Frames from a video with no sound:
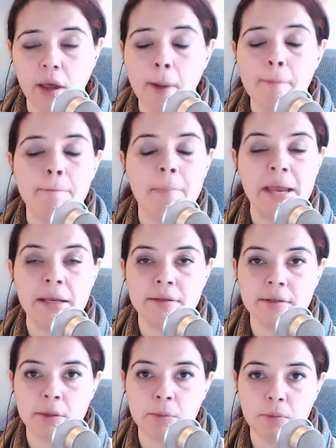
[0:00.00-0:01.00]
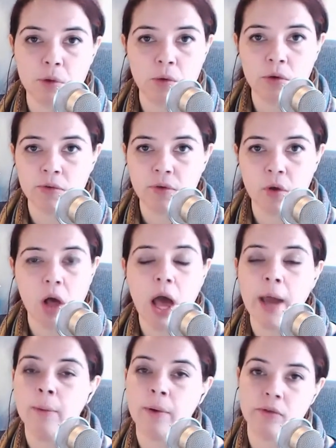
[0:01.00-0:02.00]
amazing, beautiful,
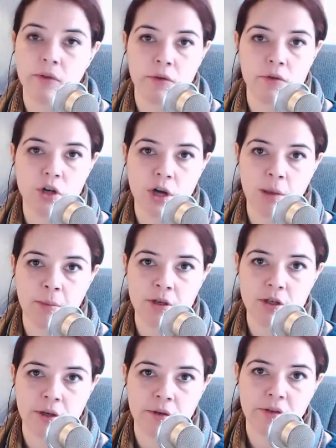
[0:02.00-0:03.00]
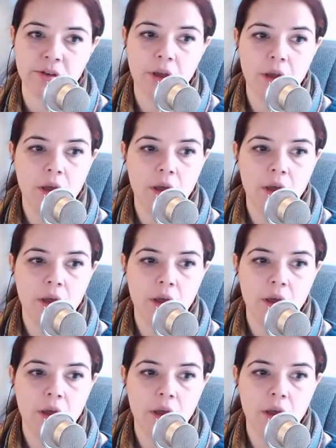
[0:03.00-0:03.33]
high resolution images